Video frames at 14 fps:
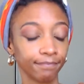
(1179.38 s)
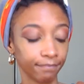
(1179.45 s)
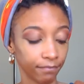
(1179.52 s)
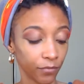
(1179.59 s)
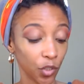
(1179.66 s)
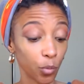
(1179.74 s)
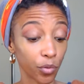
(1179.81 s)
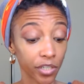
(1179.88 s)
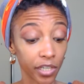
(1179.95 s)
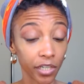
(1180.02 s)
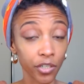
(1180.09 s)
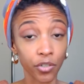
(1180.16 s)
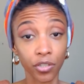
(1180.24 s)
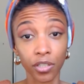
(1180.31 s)
You protect
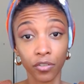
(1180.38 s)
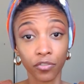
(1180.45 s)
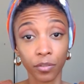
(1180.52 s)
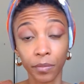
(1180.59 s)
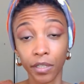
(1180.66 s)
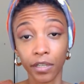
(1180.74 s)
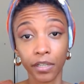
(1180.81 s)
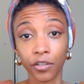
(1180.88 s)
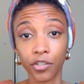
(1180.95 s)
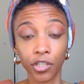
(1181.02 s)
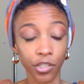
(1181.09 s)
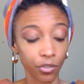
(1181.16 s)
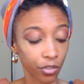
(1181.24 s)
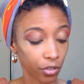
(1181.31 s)
yourself from their energy.
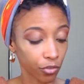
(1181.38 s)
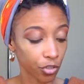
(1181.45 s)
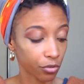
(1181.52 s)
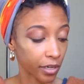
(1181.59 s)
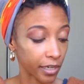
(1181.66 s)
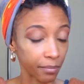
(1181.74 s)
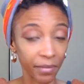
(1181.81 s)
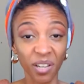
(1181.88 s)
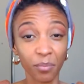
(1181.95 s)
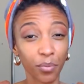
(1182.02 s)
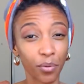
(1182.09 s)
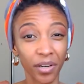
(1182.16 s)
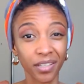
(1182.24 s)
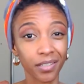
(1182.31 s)
You don't try to make a
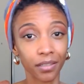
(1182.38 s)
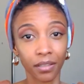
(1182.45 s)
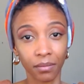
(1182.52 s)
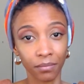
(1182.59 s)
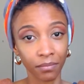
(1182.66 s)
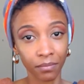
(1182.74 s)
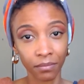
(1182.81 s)
point to them.